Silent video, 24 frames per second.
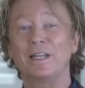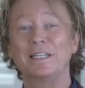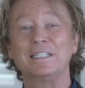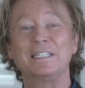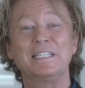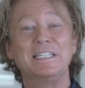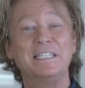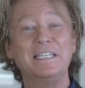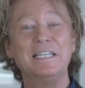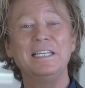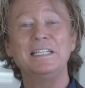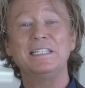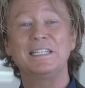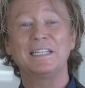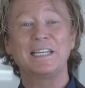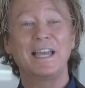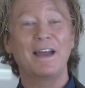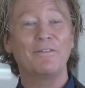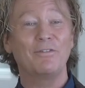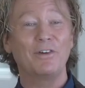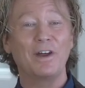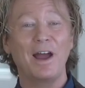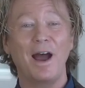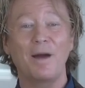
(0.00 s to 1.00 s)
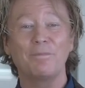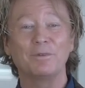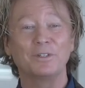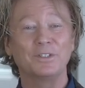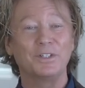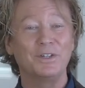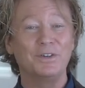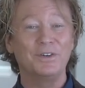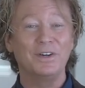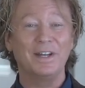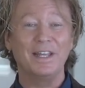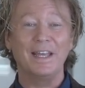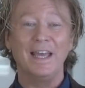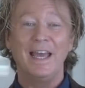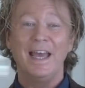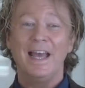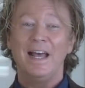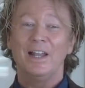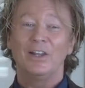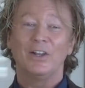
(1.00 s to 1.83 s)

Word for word: and seizing every opportunity.